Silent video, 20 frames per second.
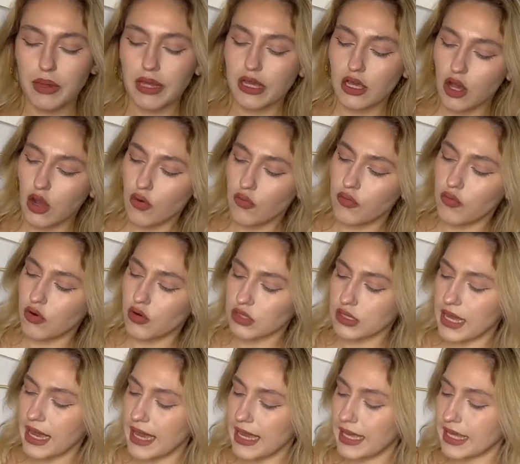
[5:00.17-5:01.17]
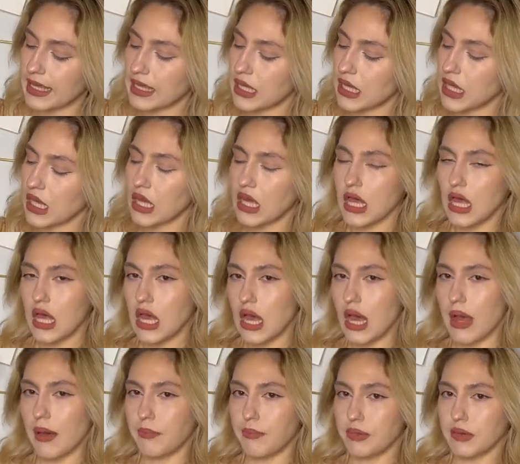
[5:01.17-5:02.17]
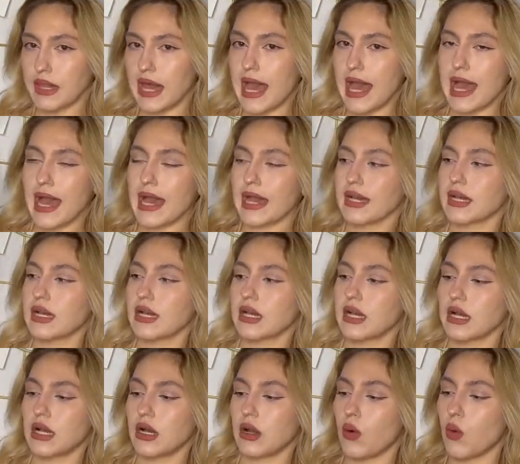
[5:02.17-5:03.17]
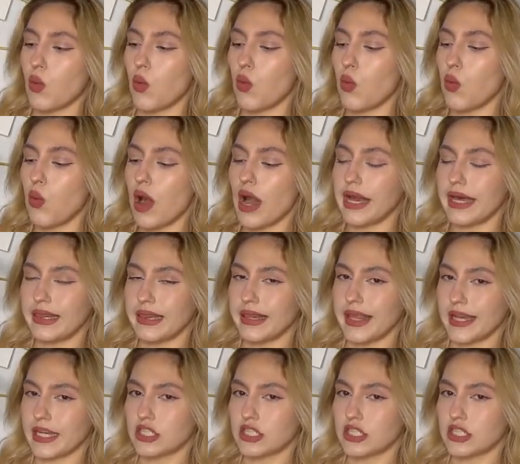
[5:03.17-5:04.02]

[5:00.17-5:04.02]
go for like a black wide leg